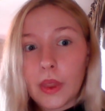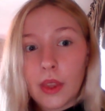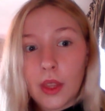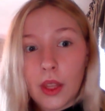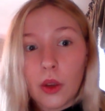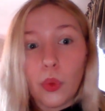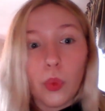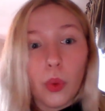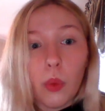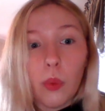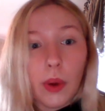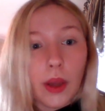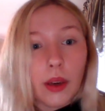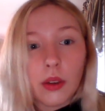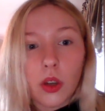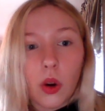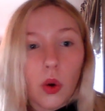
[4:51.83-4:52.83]
you will
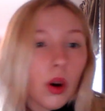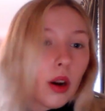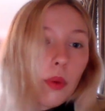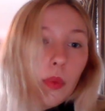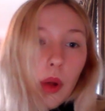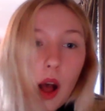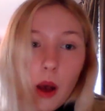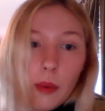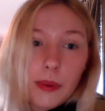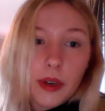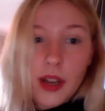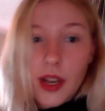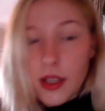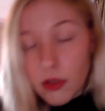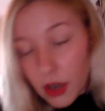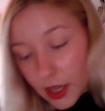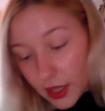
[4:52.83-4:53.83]
win, or it will help your
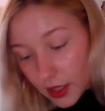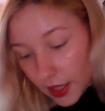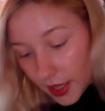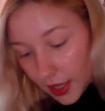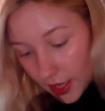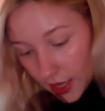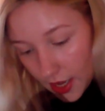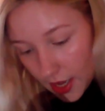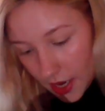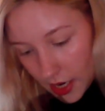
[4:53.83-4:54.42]
case greatly.